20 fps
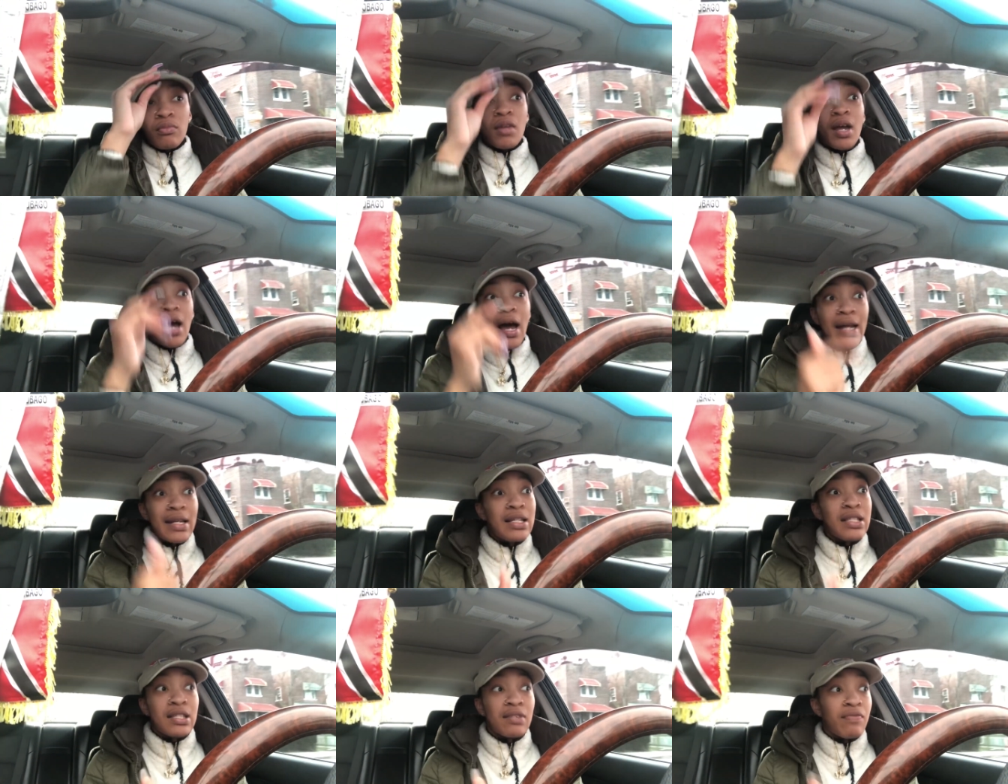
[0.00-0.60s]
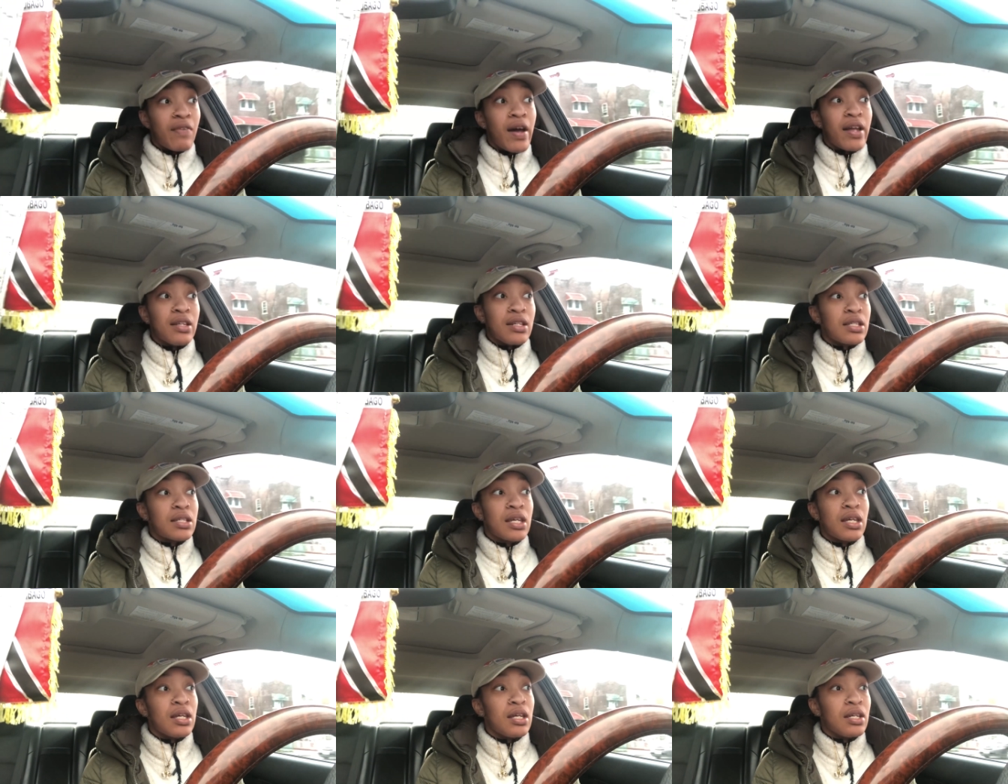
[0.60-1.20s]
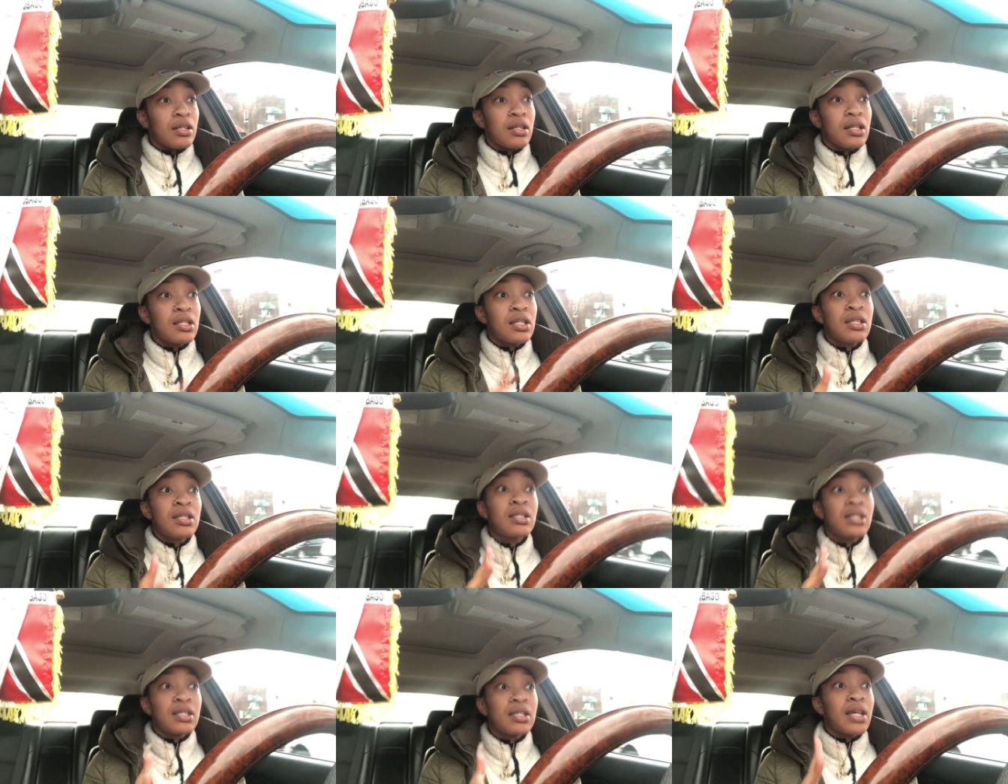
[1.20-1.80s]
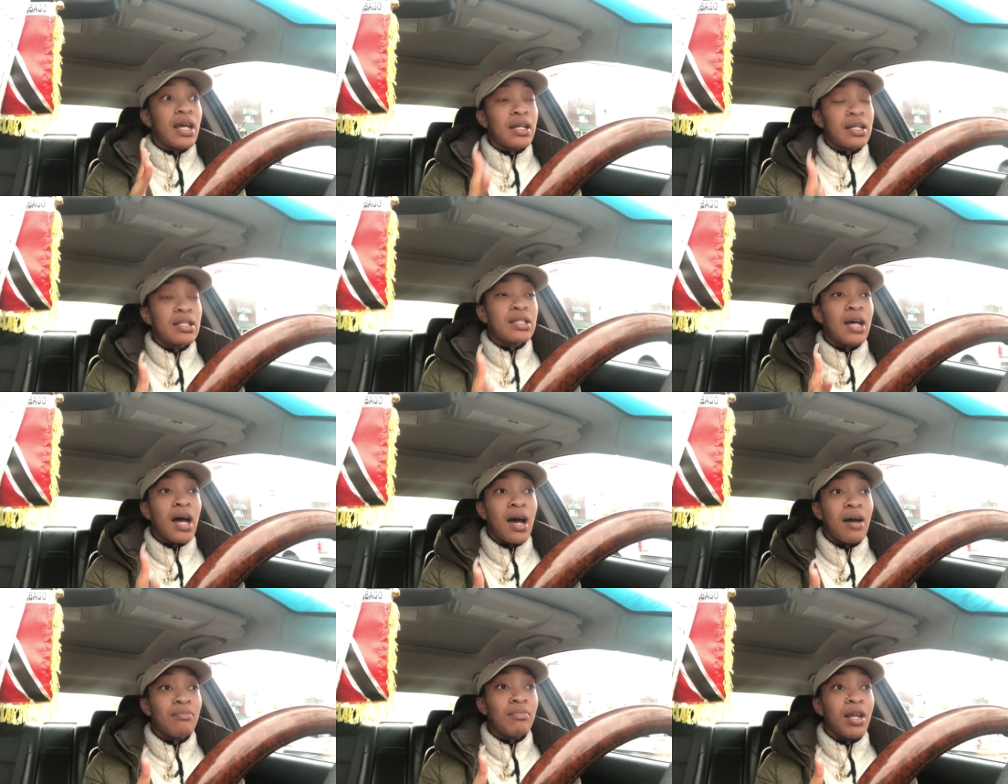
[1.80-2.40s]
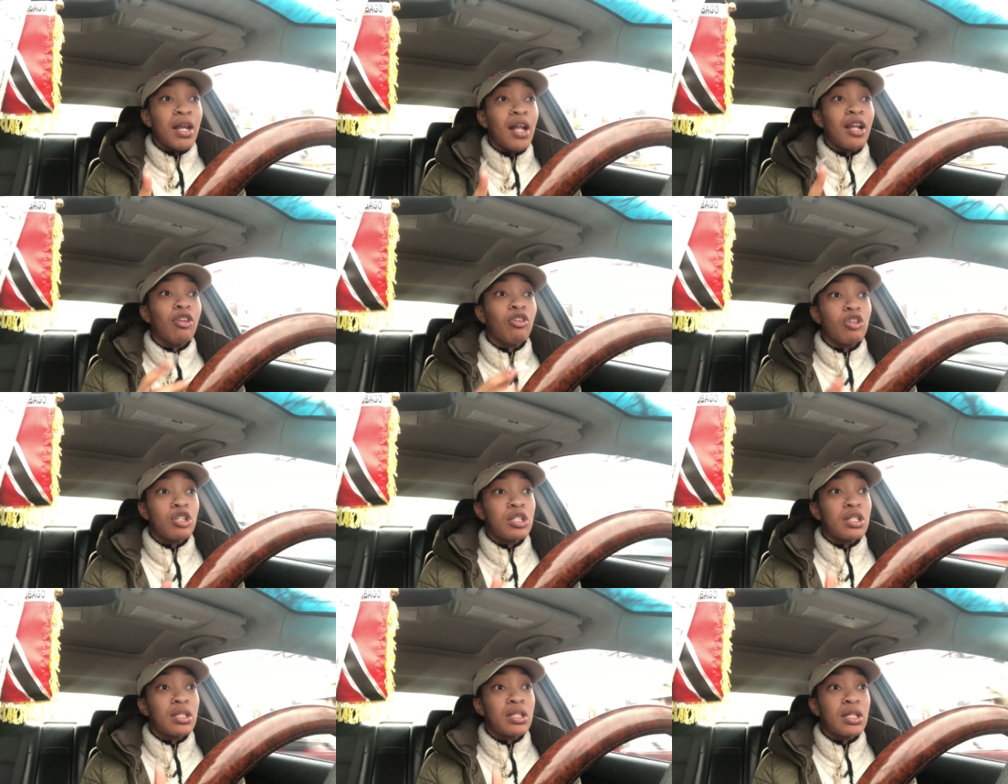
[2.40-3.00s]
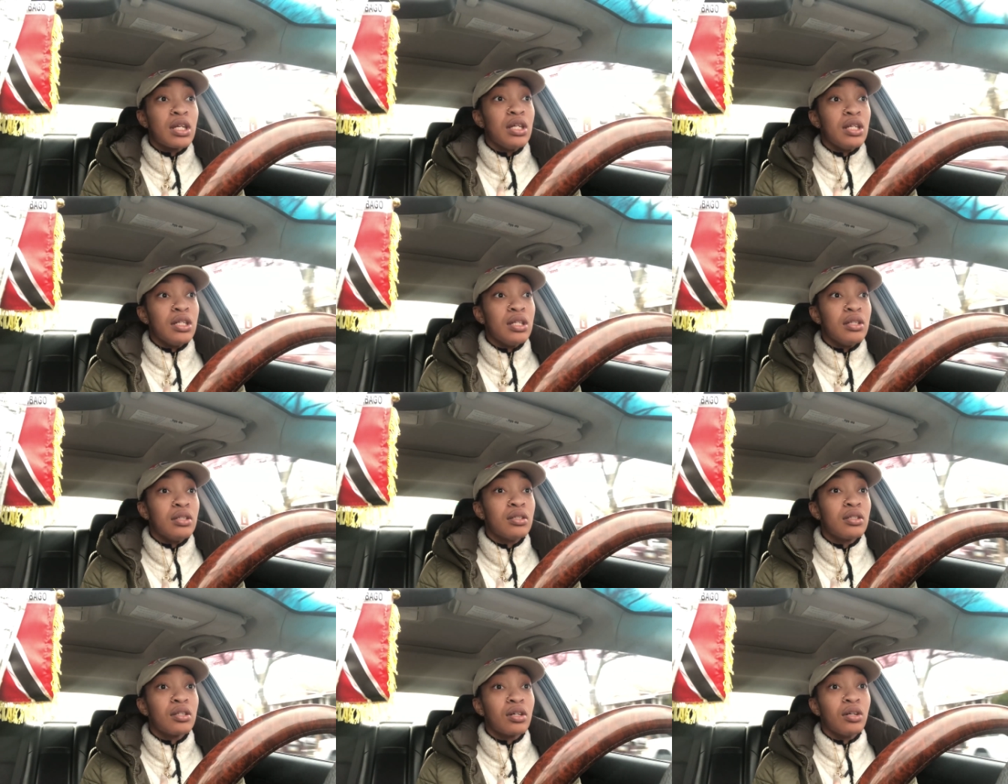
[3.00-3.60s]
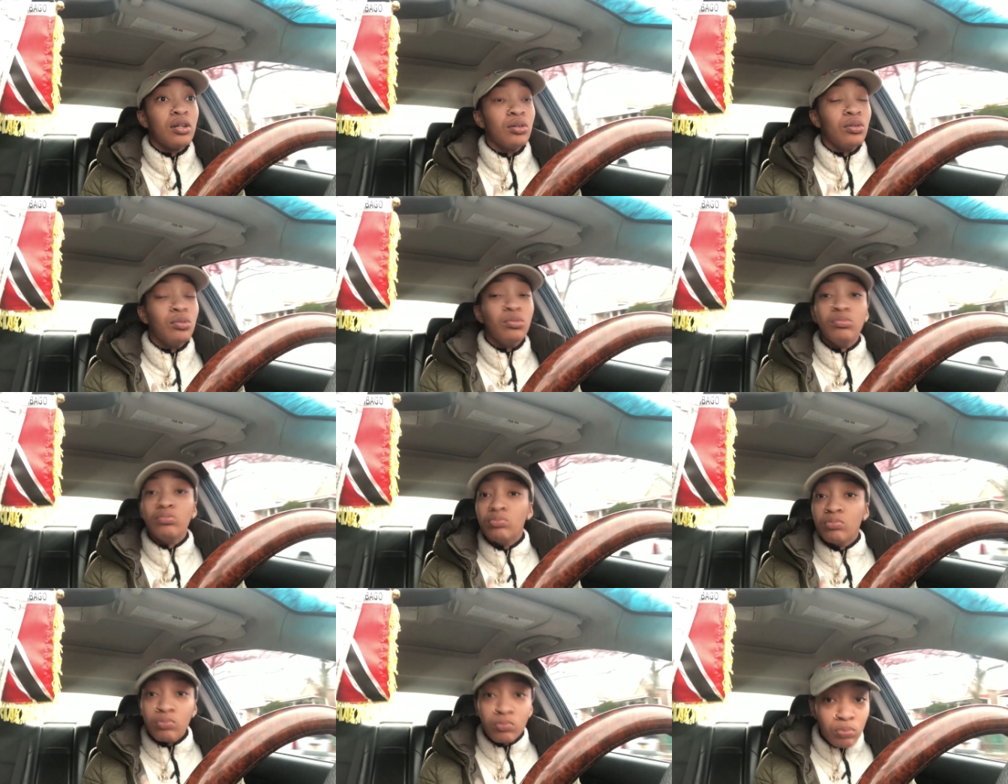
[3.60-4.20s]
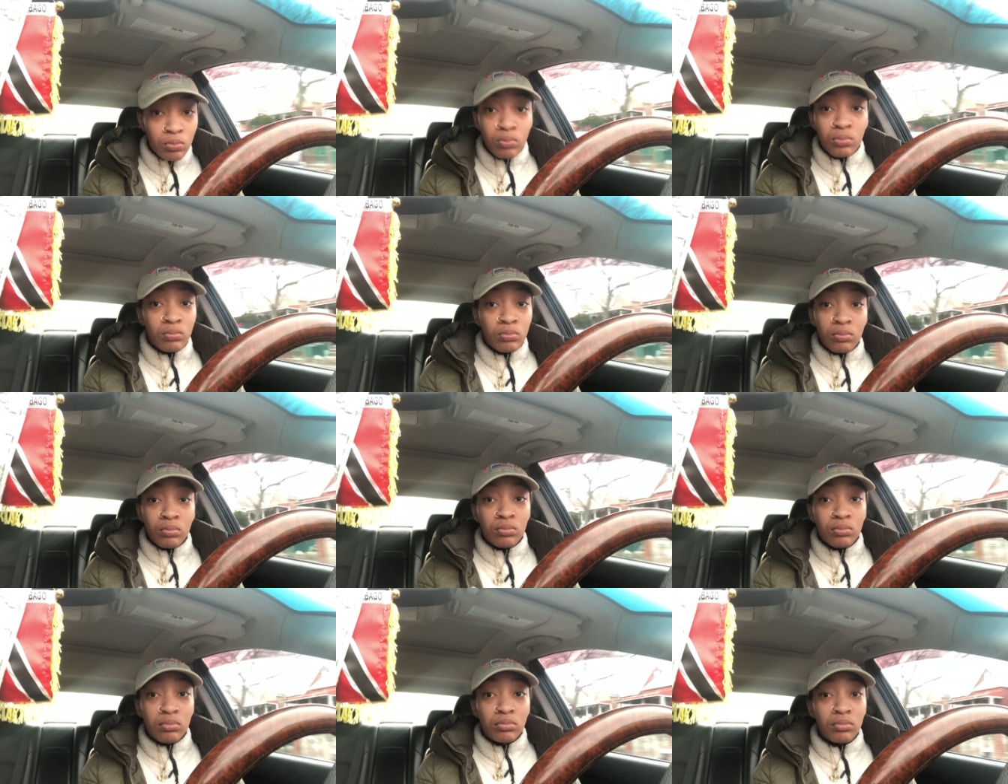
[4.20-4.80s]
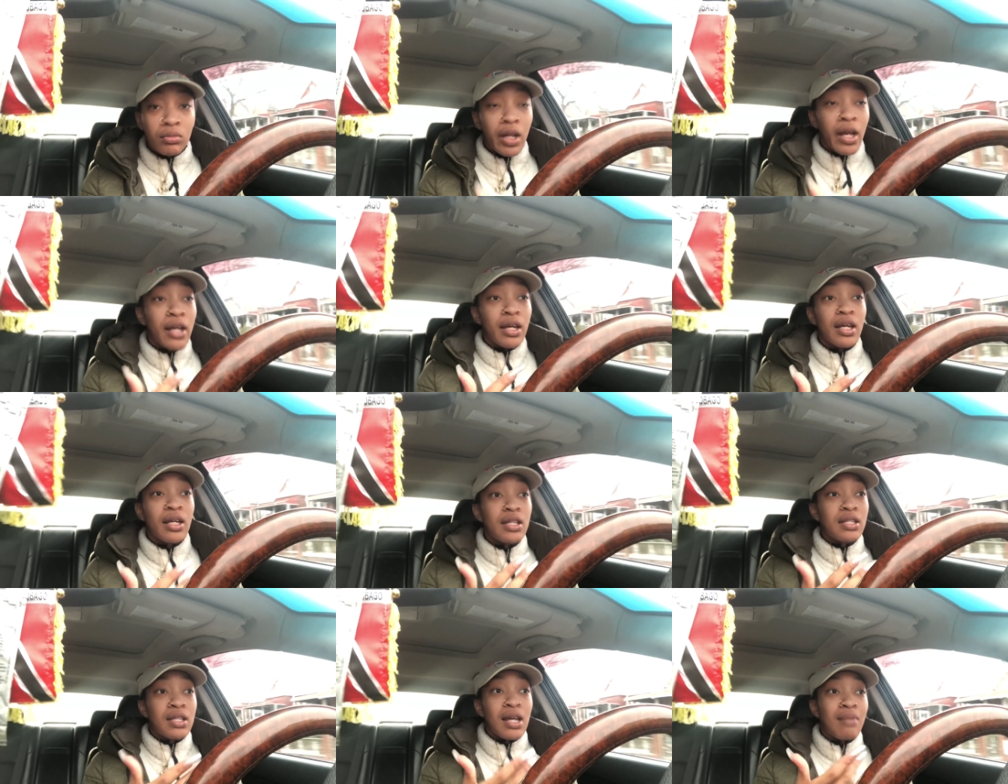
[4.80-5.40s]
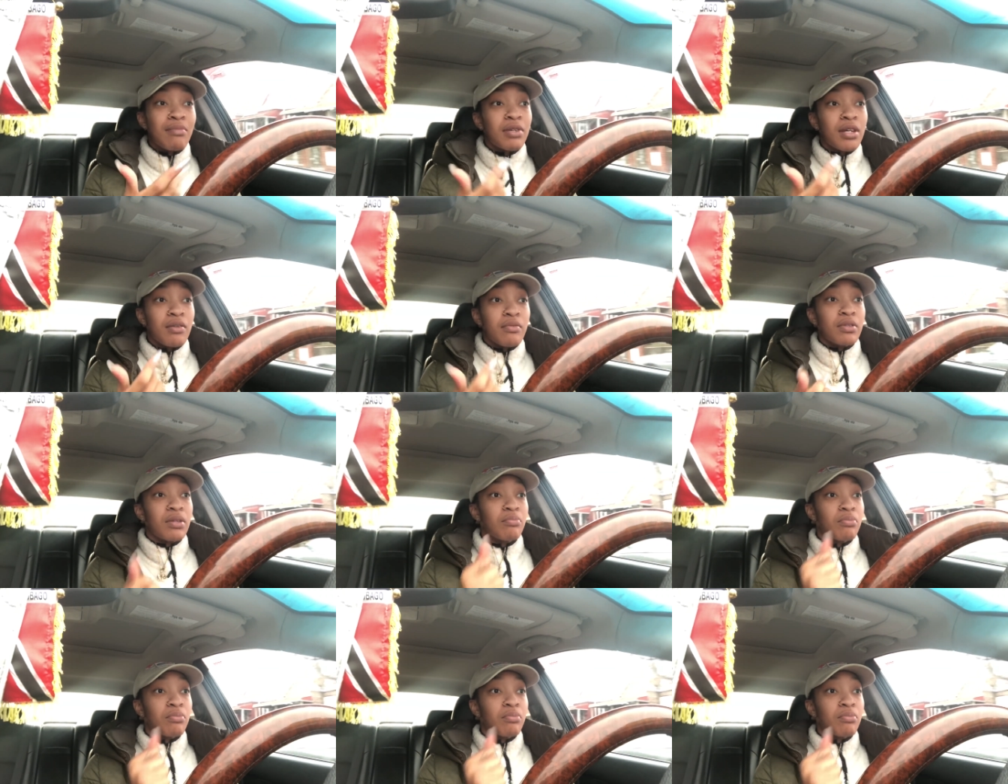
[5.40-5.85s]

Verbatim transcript: I need to find this key because this is the second time that I lost this key. So like it's time to get with the